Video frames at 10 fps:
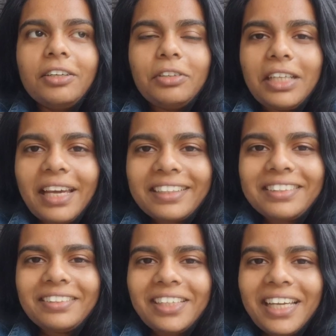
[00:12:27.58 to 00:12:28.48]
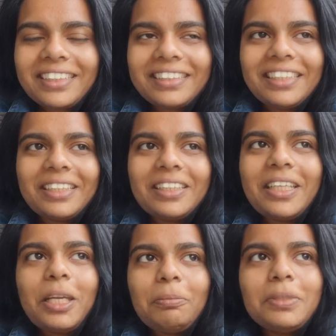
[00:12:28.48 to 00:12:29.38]
relax, relax. They
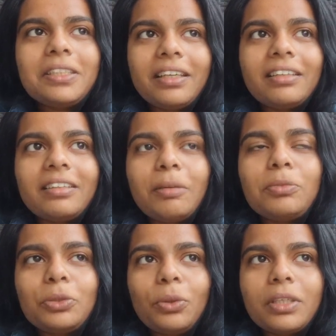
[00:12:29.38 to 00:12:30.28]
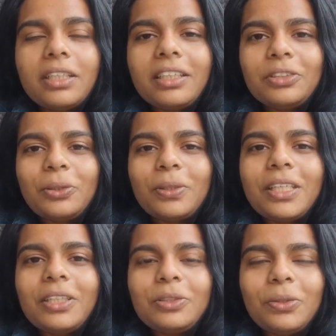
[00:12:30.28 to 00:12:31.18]
kept talking and
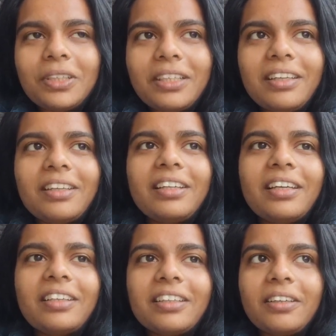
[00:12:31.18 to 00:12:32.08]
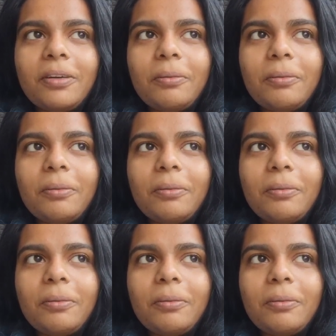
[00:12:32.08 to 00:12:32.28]
talking and talking. And like,